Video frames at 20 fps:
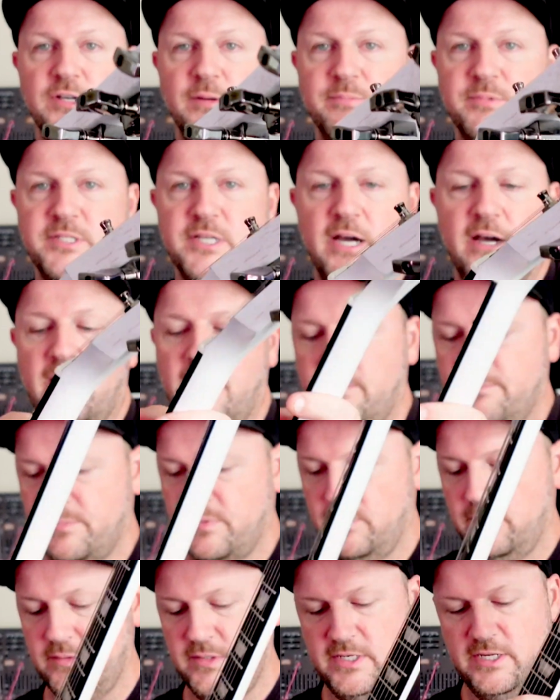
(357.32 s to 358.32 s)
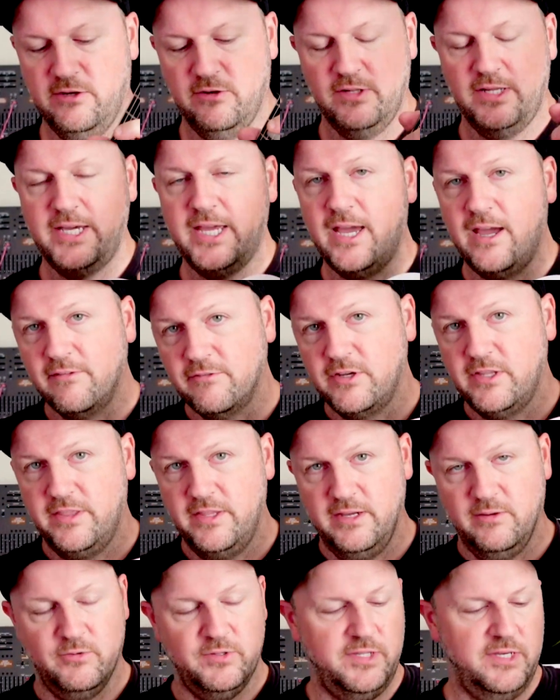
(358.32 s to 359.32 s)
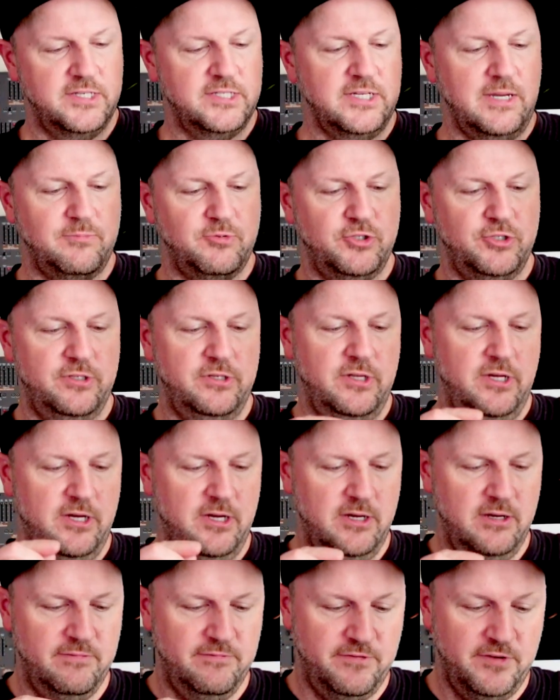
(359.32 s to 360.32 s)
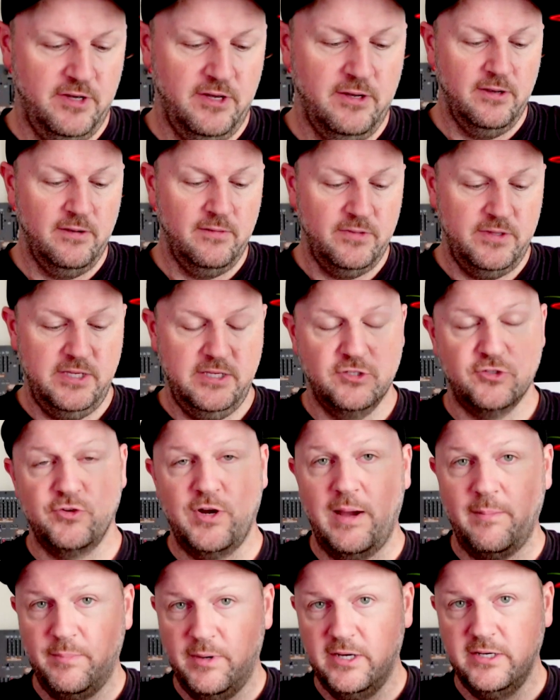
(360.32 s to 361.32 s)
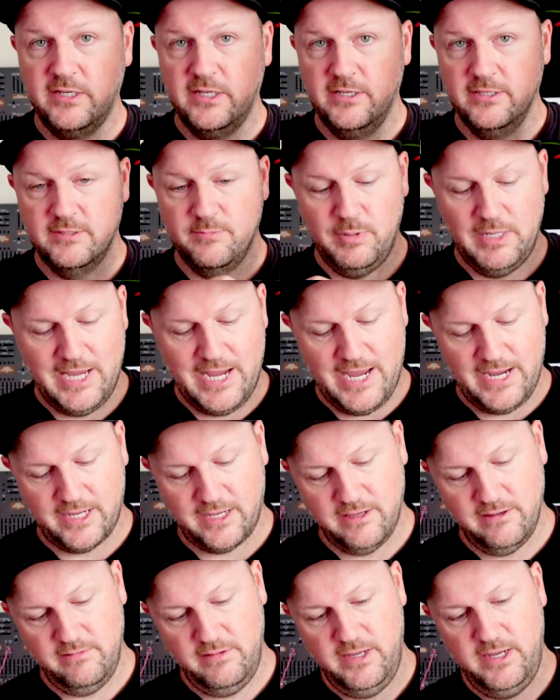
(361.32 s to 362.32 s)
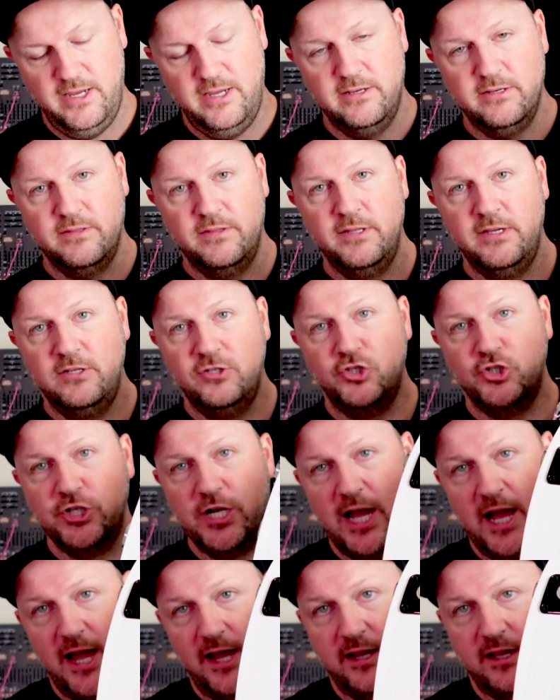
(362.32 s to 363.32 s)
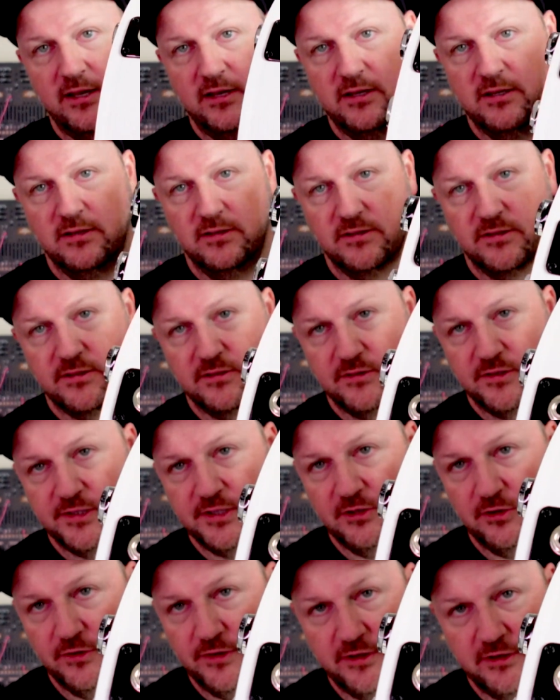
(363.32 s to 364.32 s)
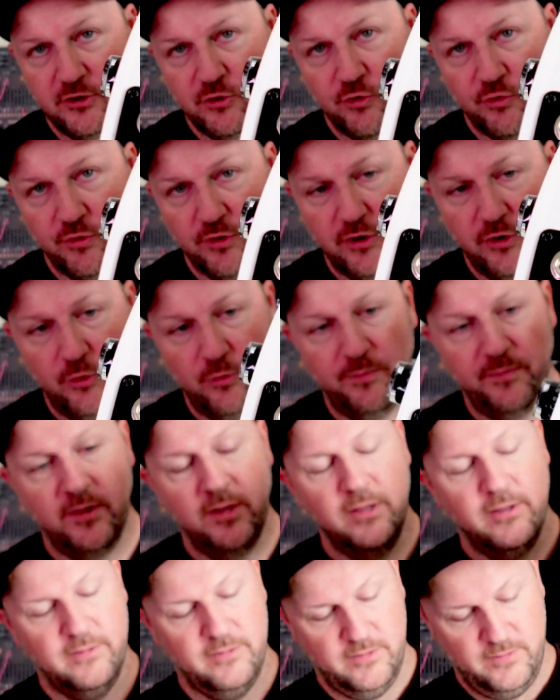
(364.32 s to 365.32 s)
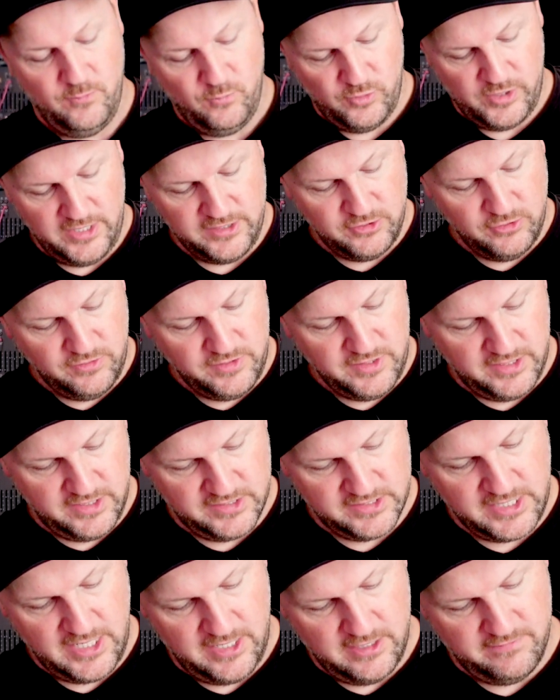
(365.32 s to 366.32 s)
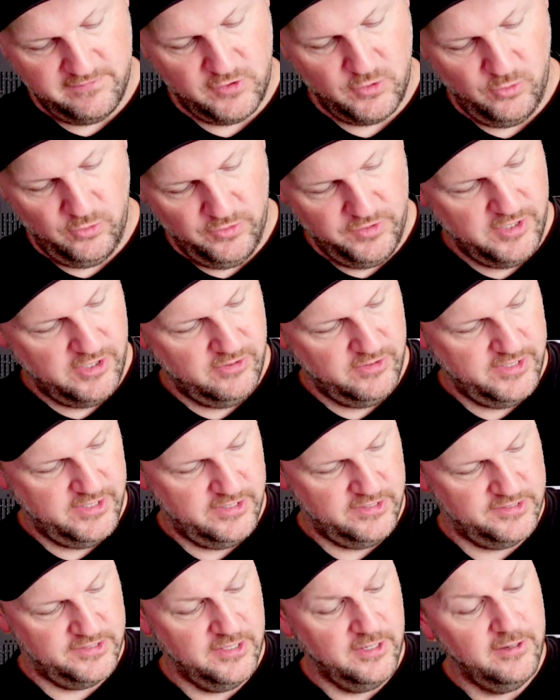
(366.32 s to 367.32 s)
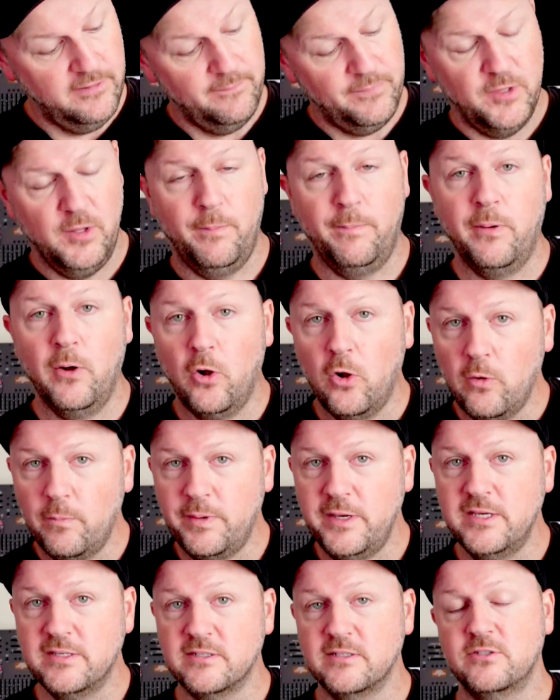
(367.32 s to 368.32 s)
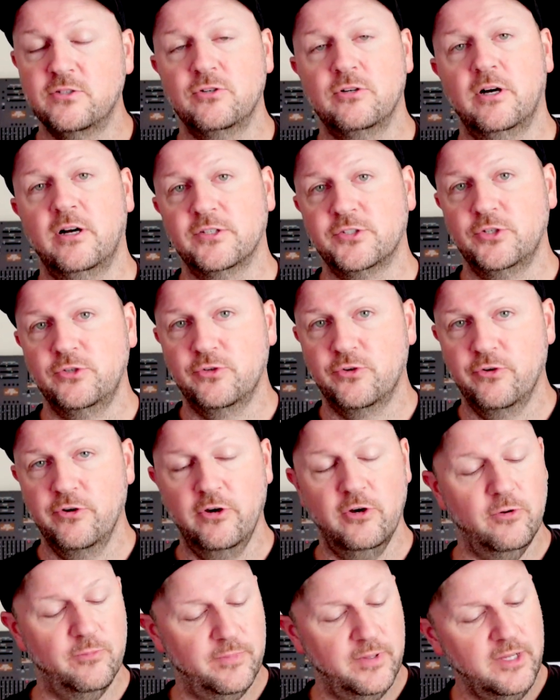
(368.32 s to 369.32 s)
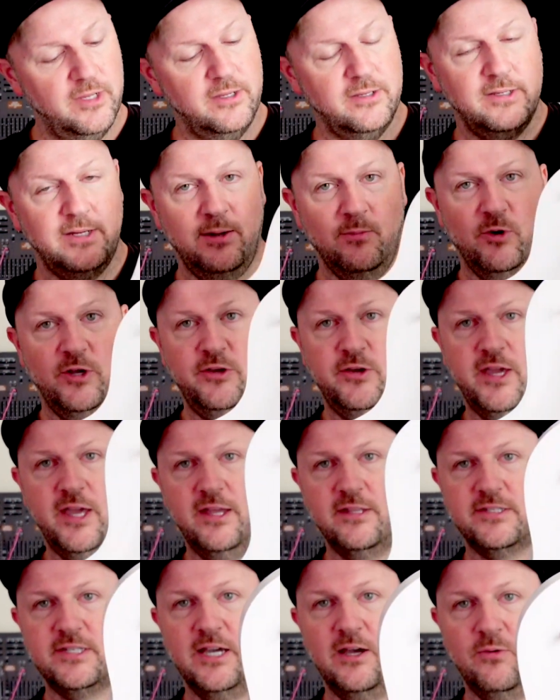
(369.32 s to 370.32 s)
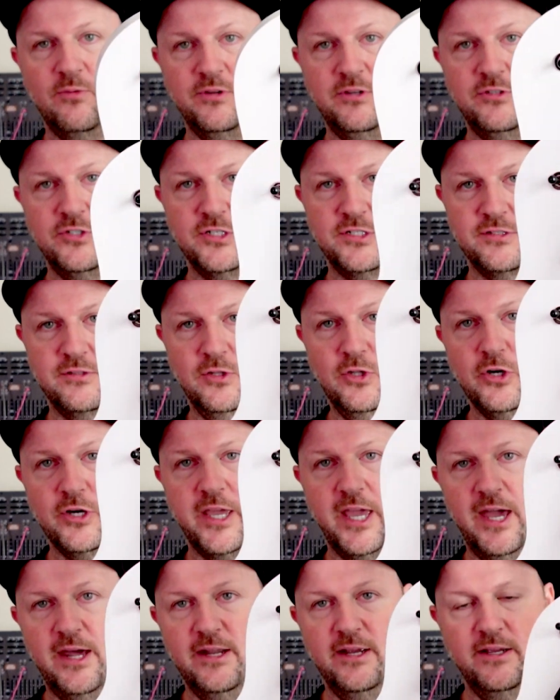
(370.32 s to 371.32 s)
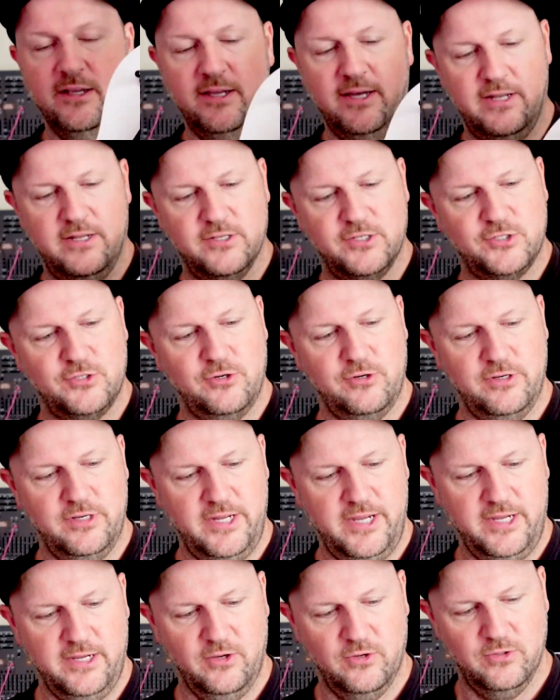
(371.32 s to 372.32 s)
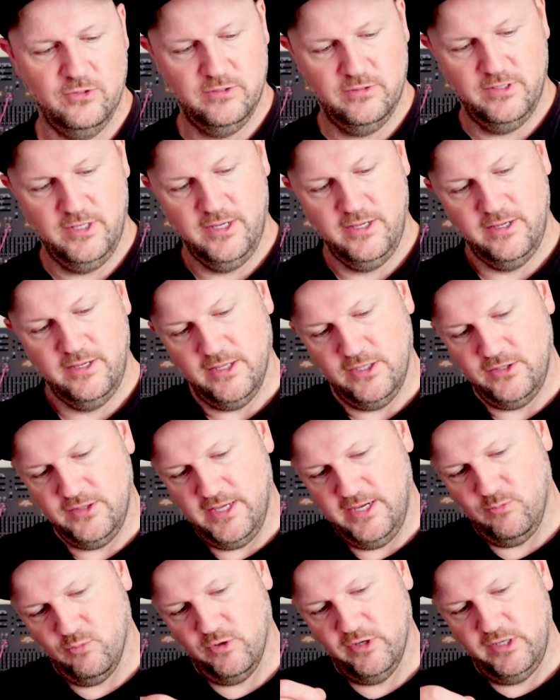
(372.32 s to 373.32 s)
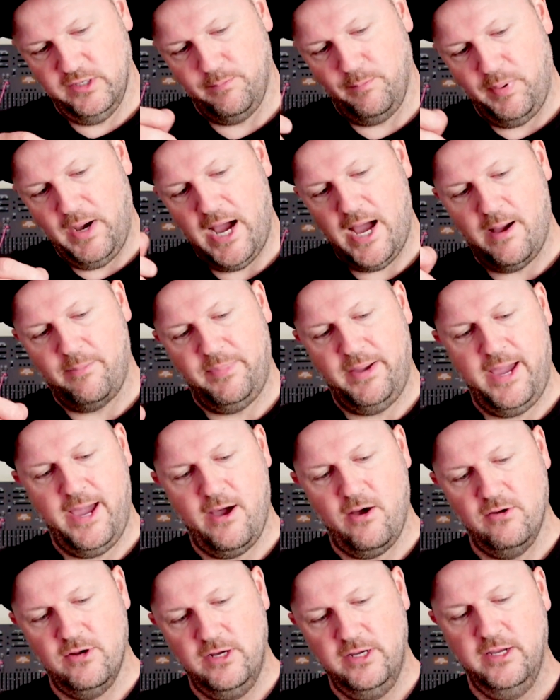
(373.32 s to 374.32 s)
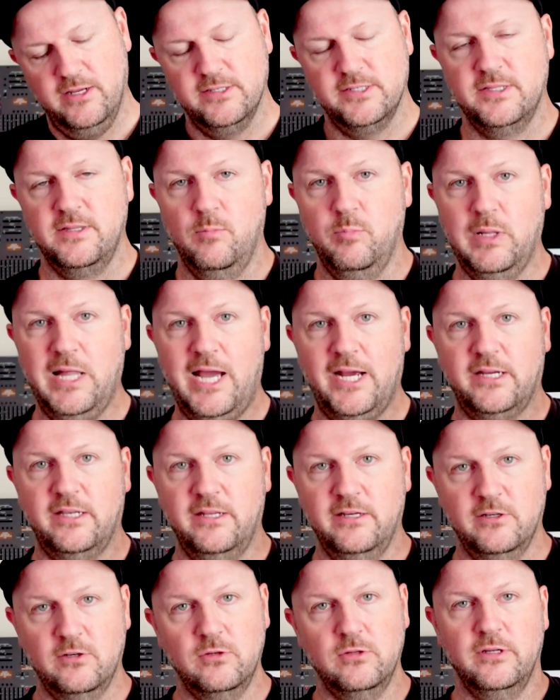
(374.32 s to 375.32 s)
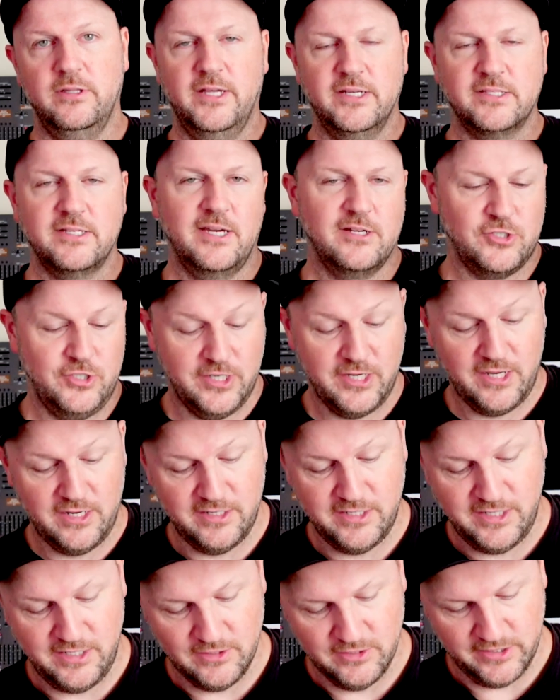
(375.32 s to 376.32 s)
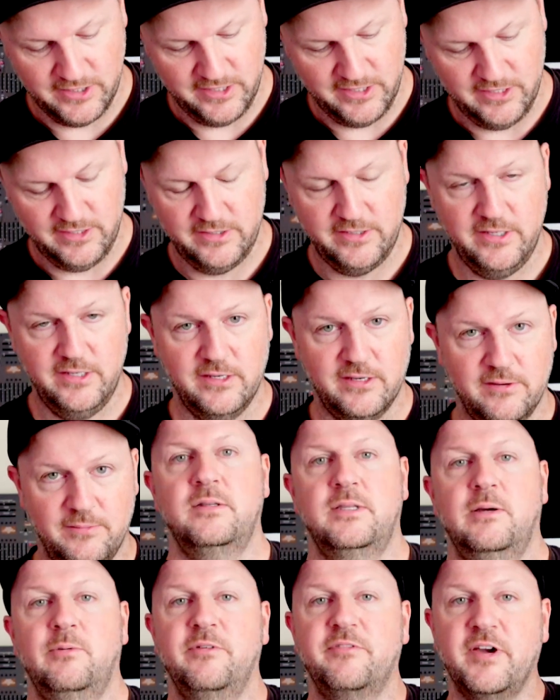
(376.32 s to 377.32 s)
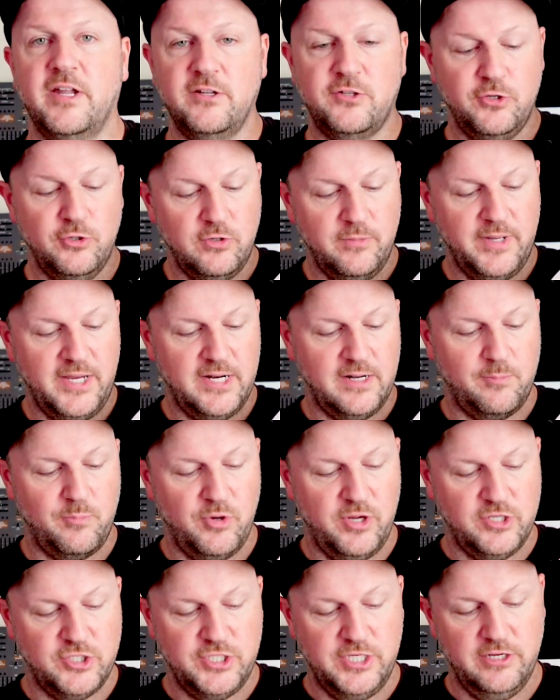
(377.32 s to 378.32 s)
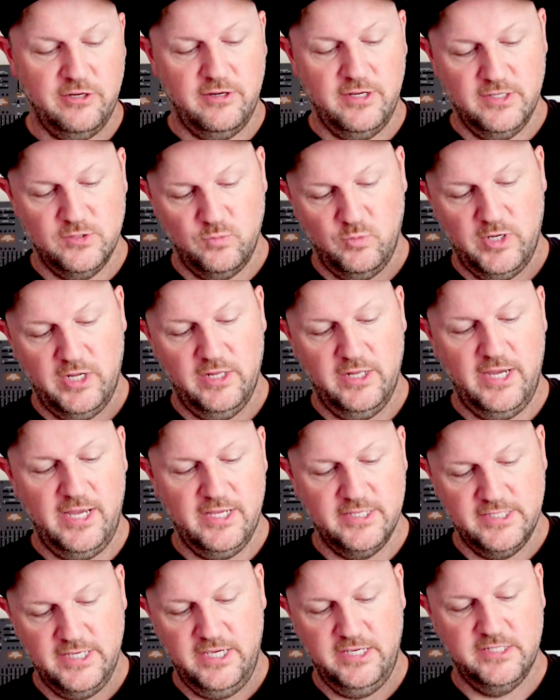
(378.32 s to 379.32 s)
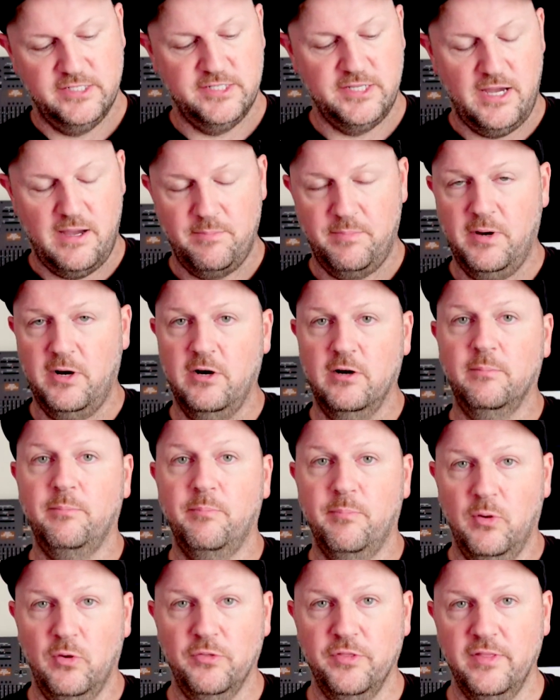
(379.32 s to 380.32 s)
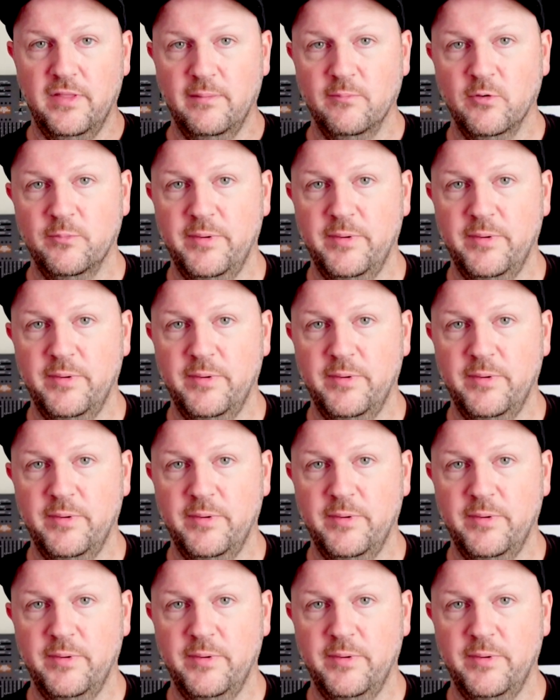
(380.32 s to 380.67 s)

up top, nearly everything with the exception of the strap button is black and the jack is still the chrome. What I do think is kind of cool though is the pole pieces are also chrome. And while you can't tell when you just look at it, at a certain angle, they really pop out against the black nickel. And that's actually kind of neat looking, I think. Now we've got a tune-o-matic bridge here as well as a stop bar. Both of them are